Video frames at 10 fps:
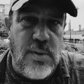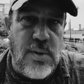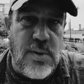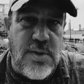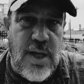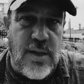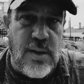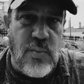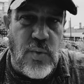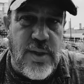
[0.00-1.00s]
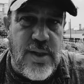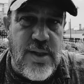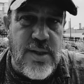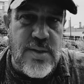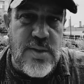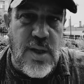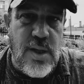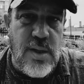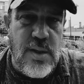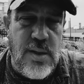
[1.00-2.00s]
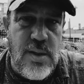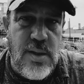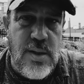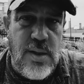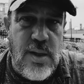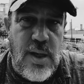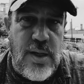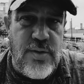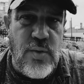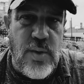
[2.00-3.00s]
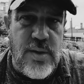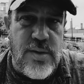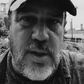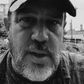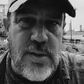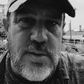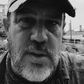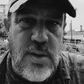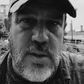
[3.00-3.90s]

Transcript: exactly what it is and doing things